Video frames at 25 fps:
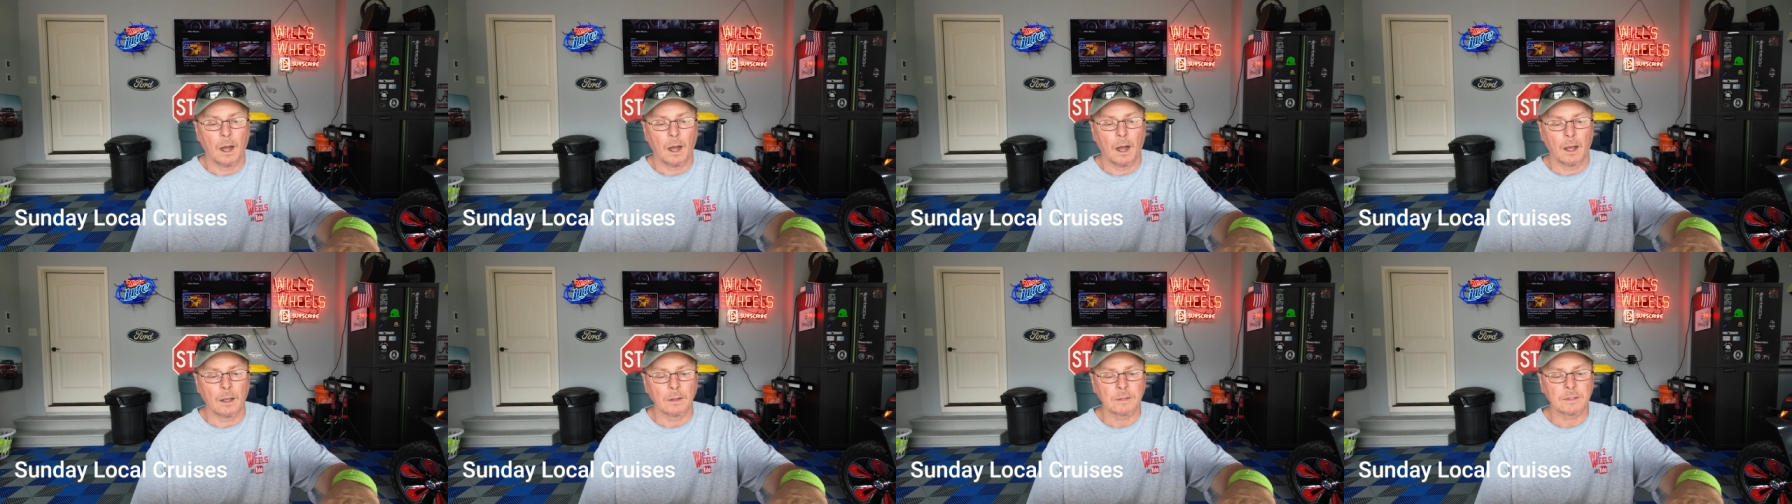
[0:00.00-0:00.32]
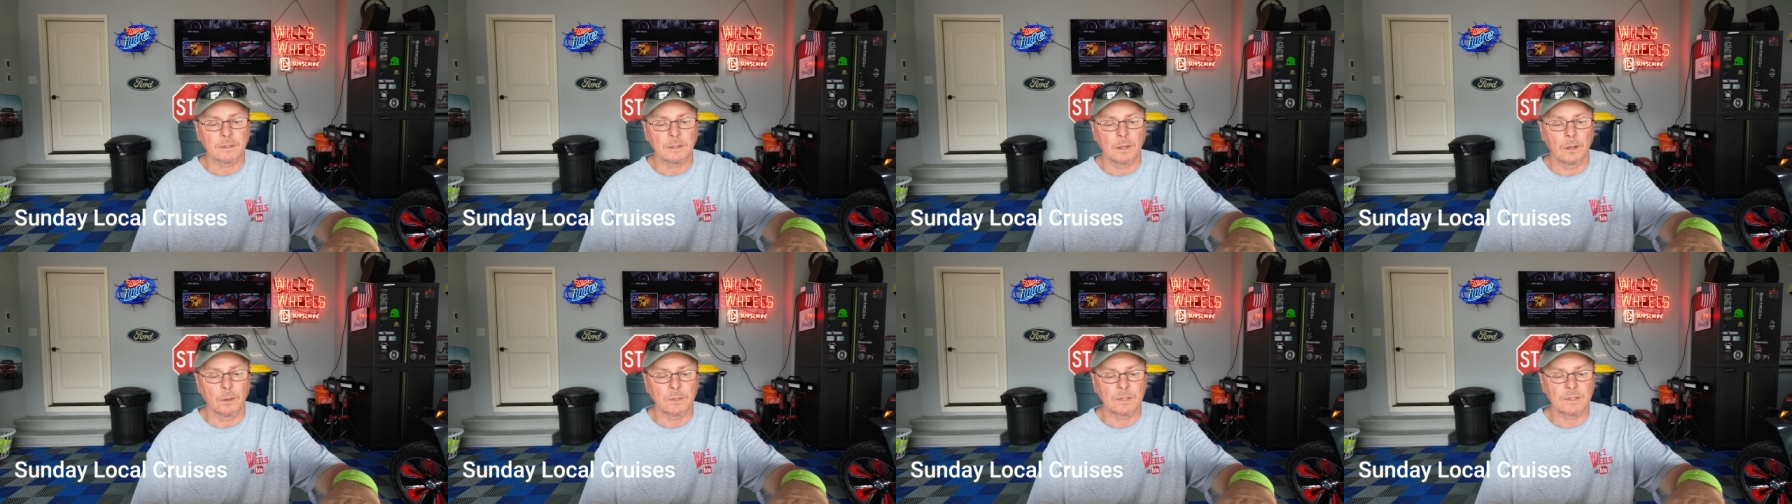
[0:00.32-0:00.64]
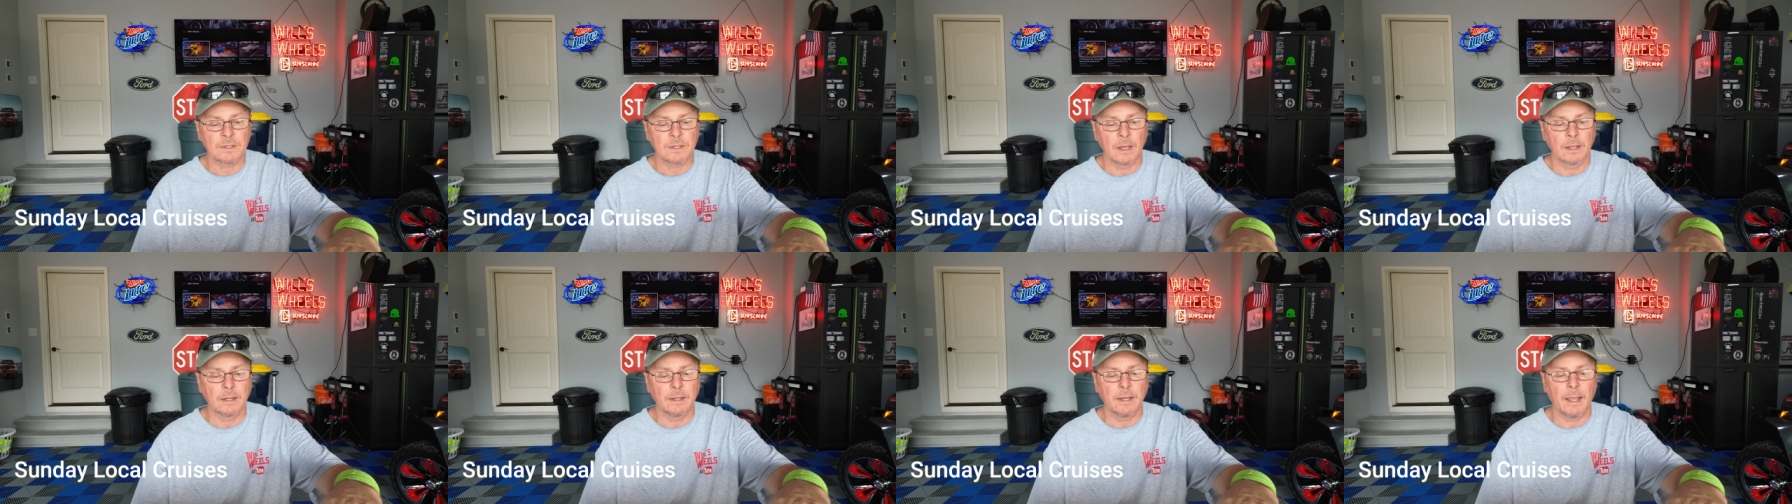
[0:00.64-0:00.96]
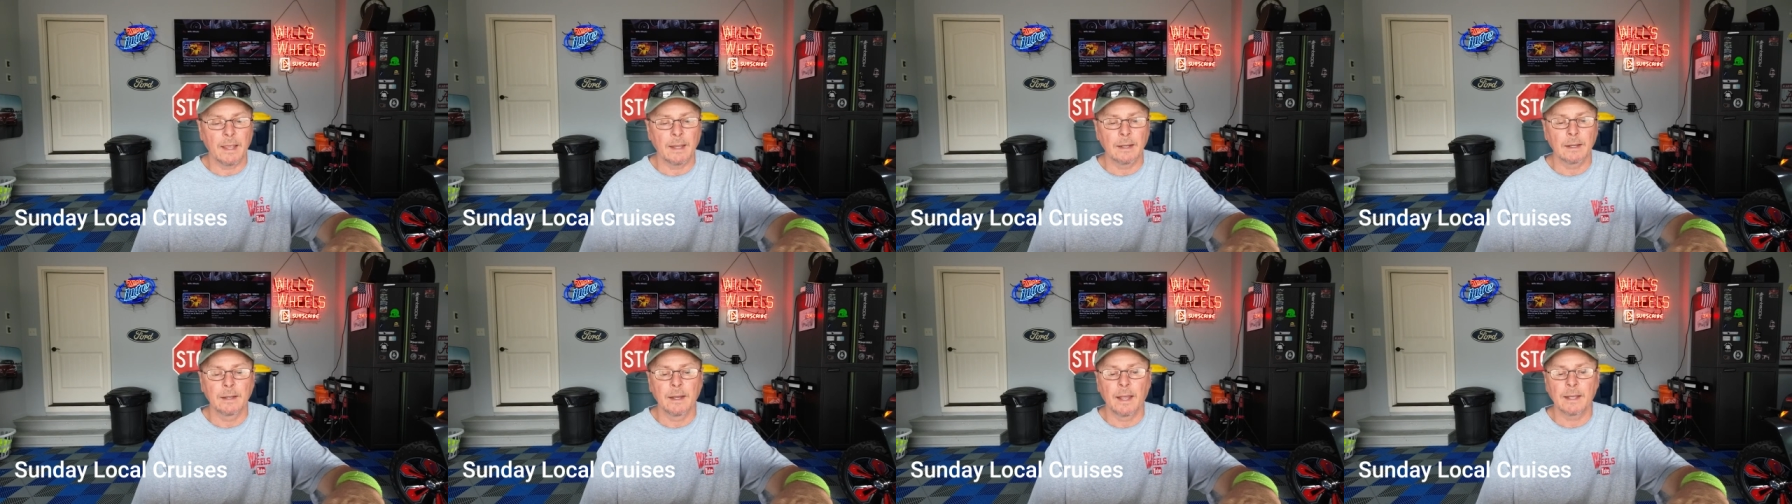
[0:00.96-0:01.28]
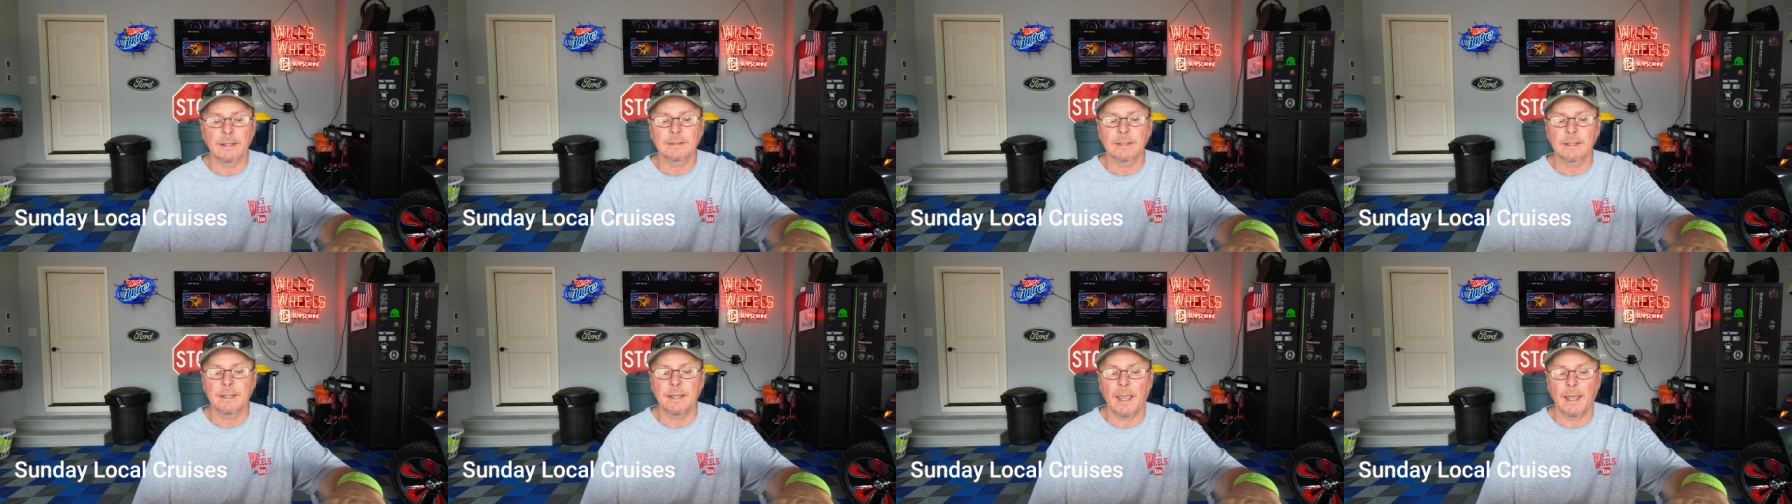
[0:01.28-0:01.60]
Also, Sunday in
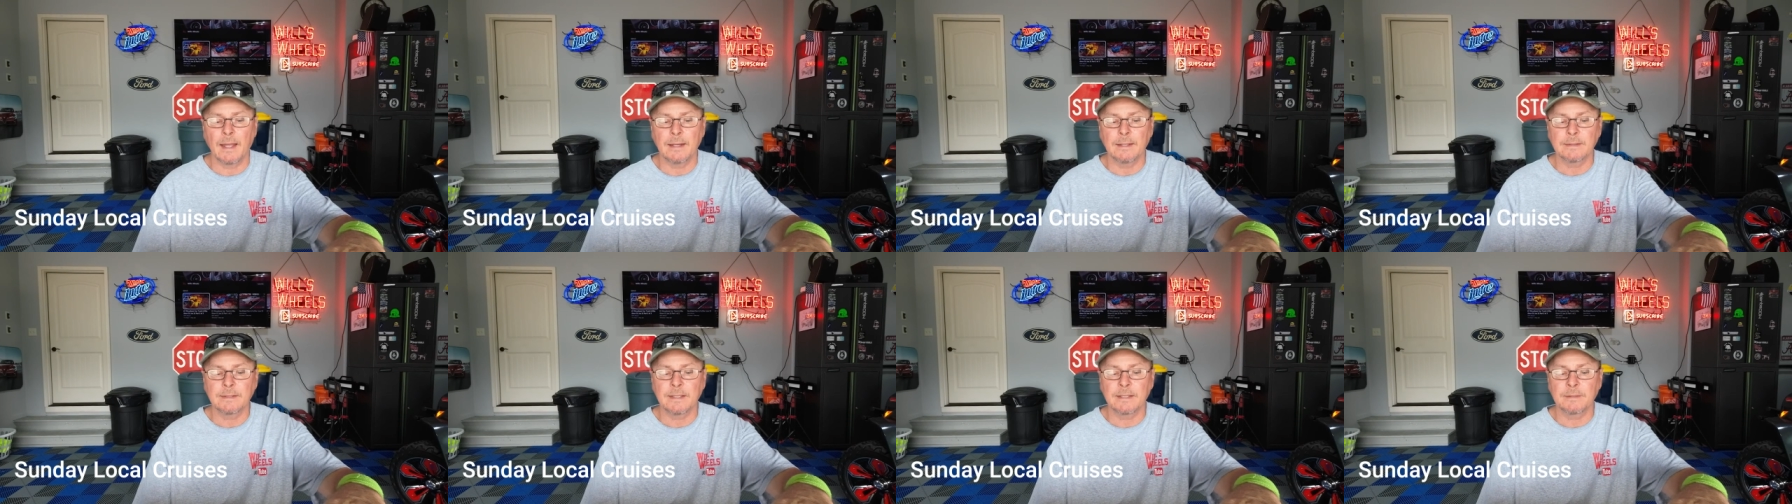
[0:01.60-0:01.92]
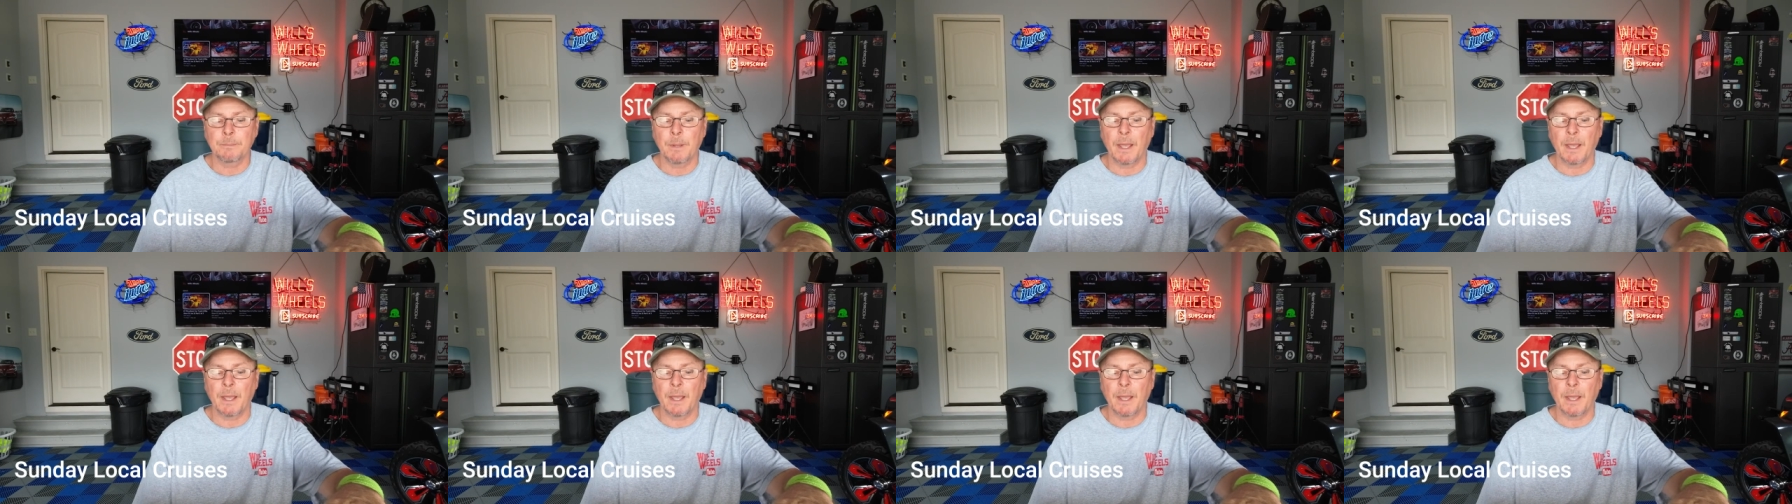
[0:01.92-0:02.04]
Lenexa, Kansas is